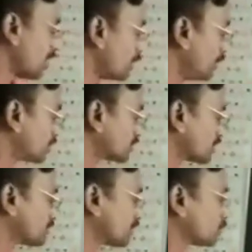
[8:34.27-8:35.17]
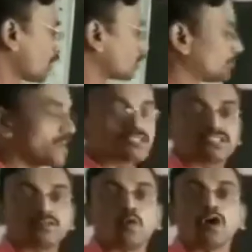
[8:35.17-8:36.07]
Below the subject, you have to
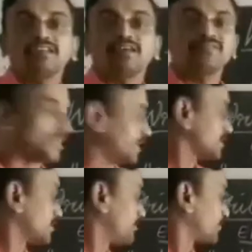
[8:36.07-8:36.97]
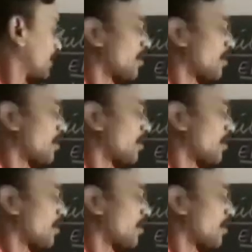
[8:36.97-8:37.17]
mention the body of the letter,